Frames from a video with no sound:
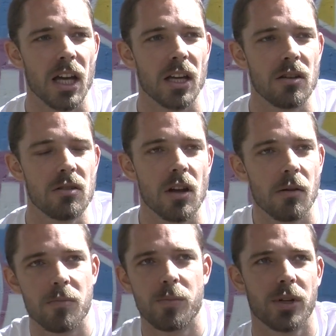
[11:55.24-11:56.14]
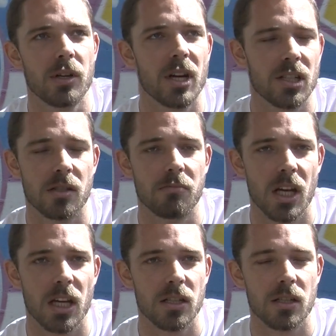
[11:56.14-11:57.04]
and pretty much to
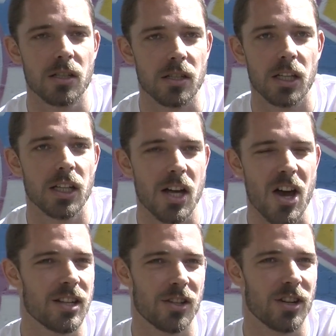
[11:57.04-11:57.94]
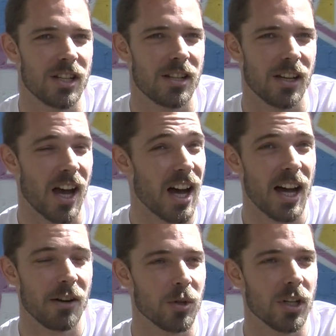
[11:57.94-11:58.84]
me, just as a kid, I just got into
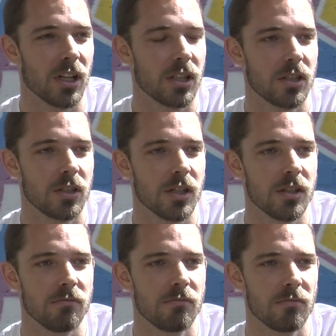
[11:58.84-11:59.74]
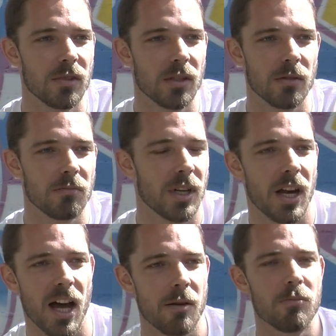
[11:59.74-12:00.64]
artwork and
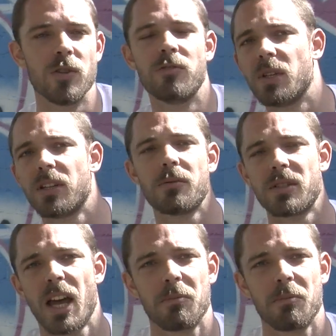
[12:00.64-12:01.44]
an art movement that was